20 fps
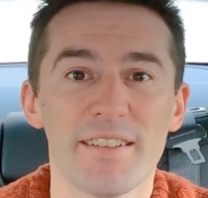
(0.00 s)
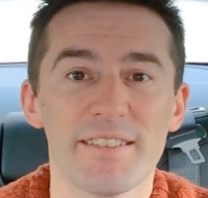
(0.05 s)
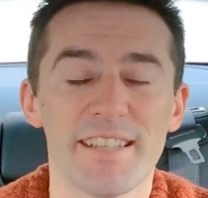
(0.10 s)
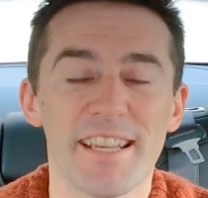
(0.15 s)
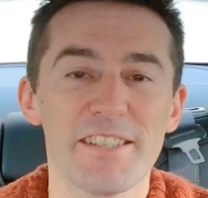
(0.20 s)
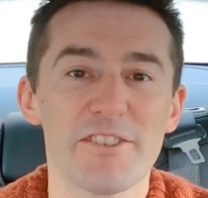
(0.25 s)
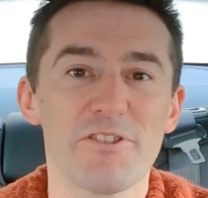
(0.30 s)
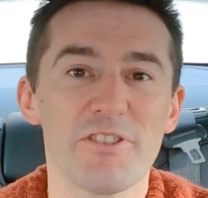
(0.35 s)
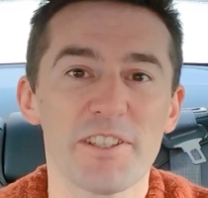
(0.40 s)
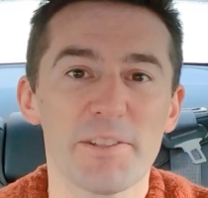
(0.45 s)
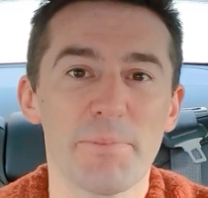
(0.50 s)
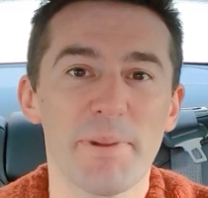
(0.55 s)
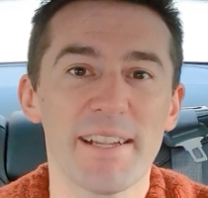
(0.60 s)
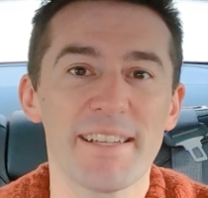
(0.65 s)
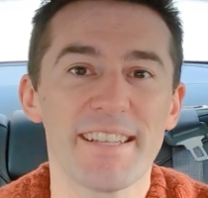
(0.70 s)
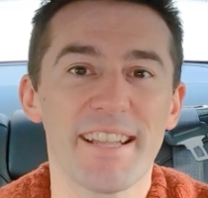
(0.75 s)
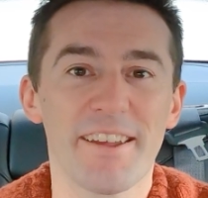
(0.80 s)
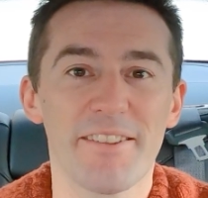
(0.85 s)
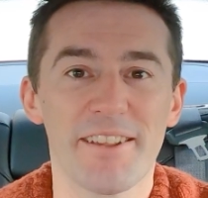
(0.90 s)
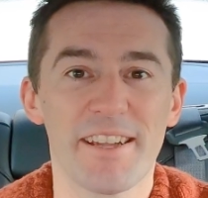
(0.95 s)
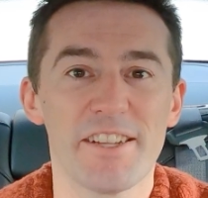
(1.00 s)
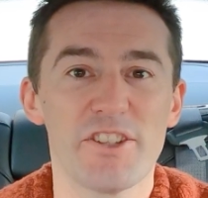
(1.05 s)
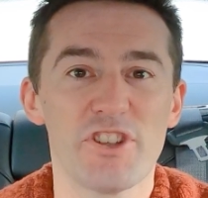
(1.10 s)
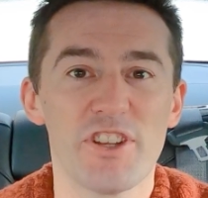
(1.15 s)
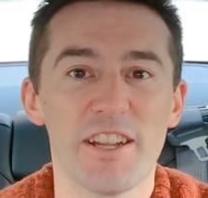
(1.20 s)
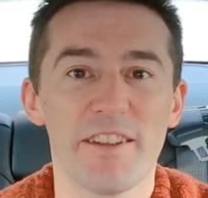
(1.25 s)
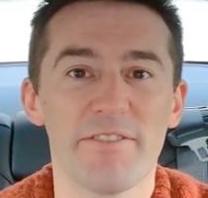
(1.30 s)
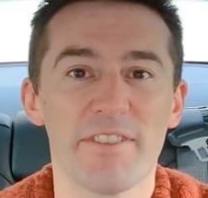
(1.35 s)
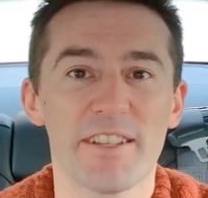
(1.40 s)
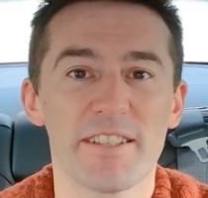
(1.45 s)
Tesla explained how they
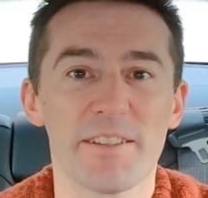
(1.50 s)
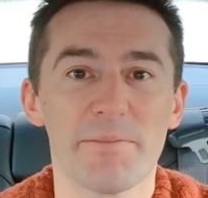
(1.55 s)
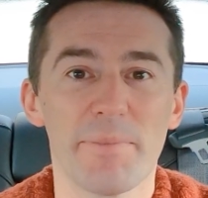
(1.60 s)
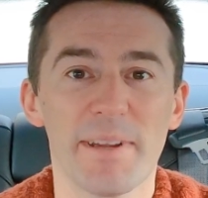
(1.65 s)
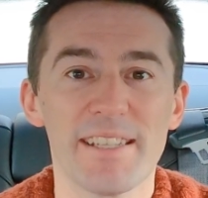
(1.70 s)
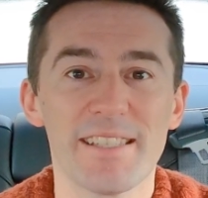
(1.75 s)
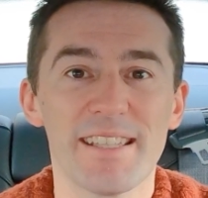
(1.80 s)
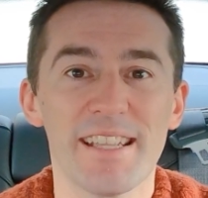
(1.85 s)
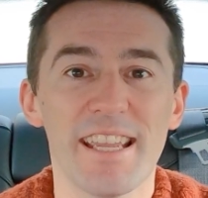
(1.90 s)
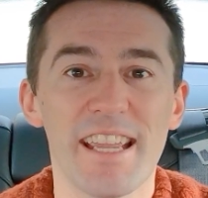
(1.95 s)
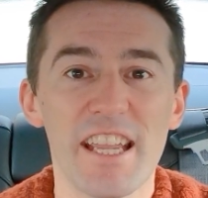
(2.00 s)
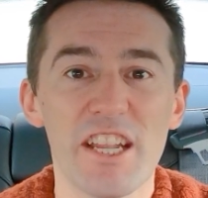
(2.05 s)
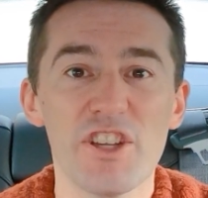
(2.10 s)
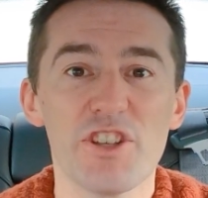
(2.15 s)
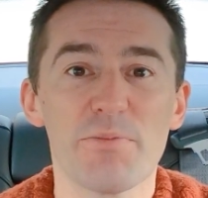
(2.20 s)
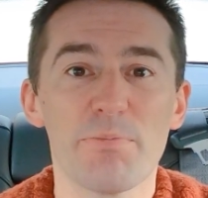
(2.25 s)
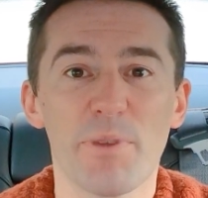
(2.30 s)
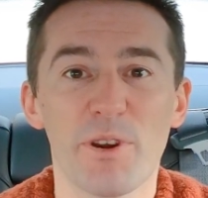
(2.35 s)
achieved this, and basically each